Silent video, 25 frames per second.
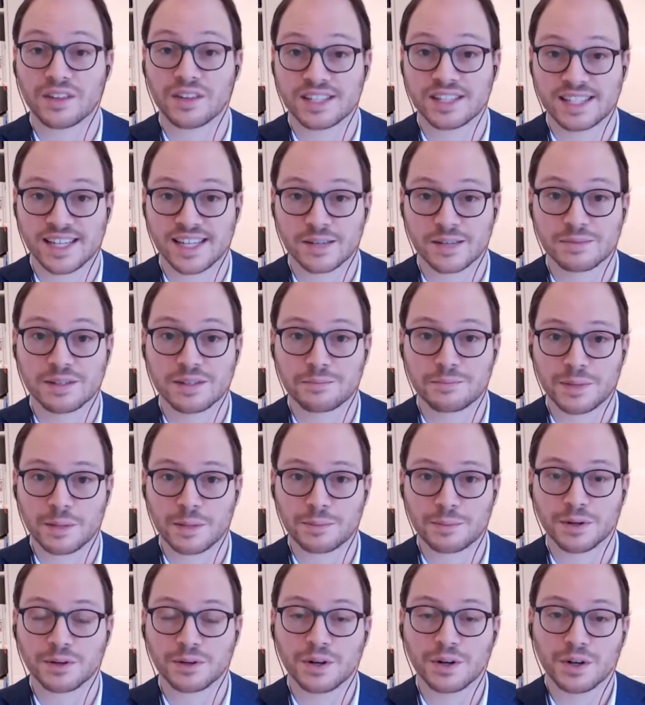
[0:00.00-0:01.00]
teams and
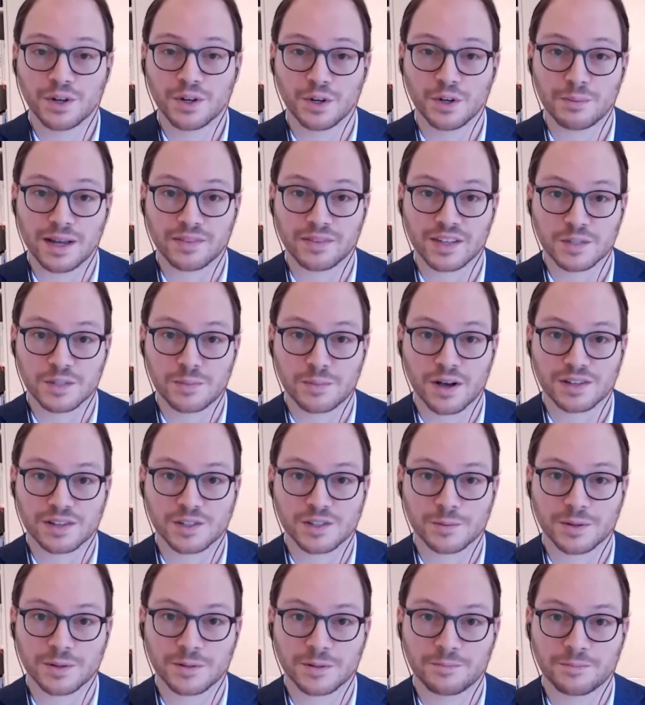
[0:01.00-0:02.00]
people who made this
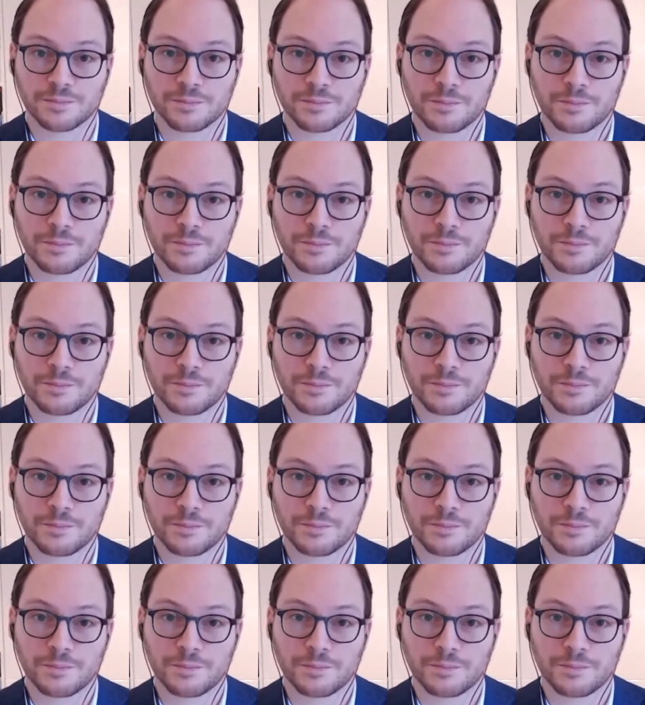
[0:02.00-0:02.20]
possible.